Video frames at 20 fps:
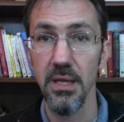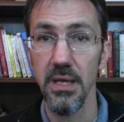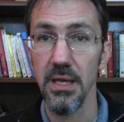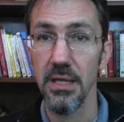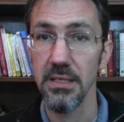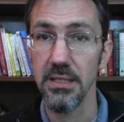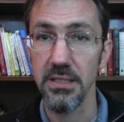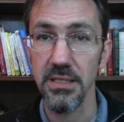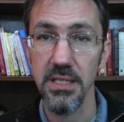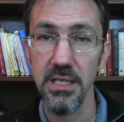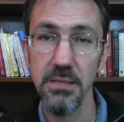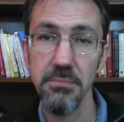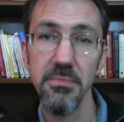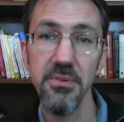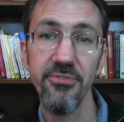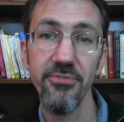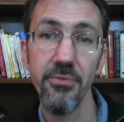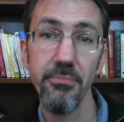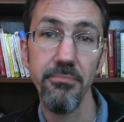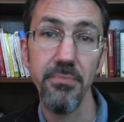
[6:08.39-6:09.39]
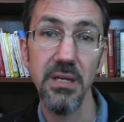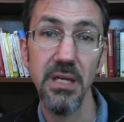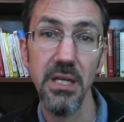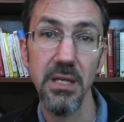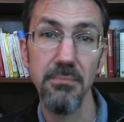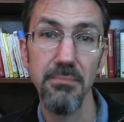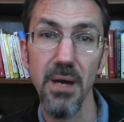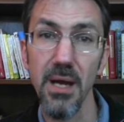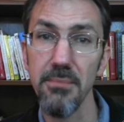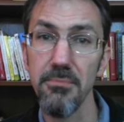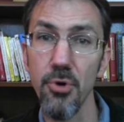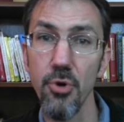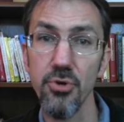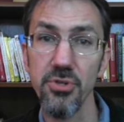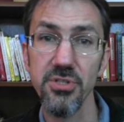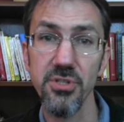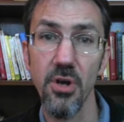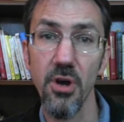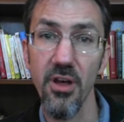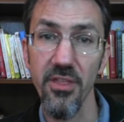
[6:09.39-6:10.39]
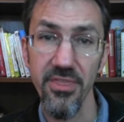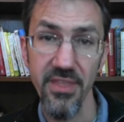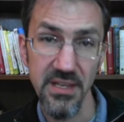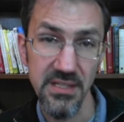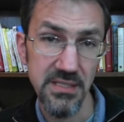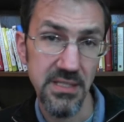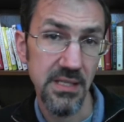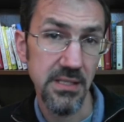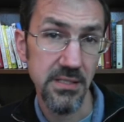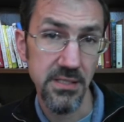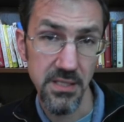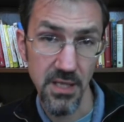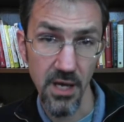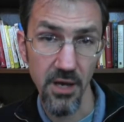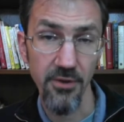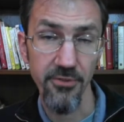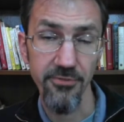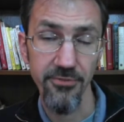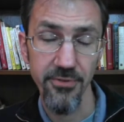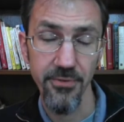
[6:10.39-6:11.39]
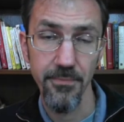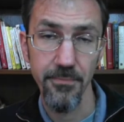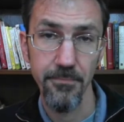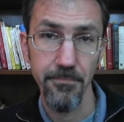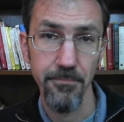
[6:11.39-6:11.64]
and to keep me from being my most authentic self.